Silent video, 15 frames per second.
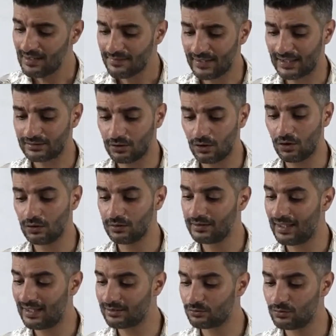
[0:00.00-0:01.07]
that all
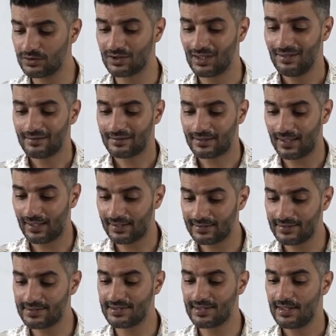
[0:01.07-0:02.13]
language
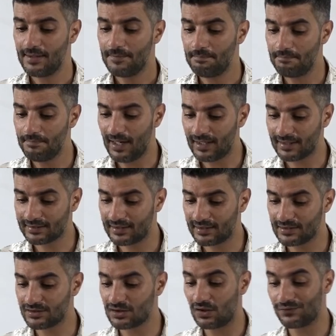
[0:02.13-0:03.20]
carries
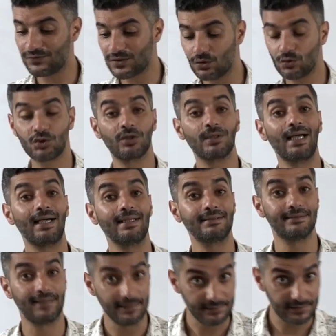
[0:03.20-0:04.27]
markers of social
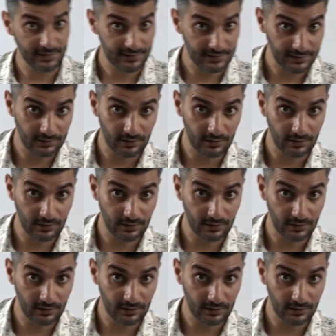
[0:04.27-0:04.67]
identity.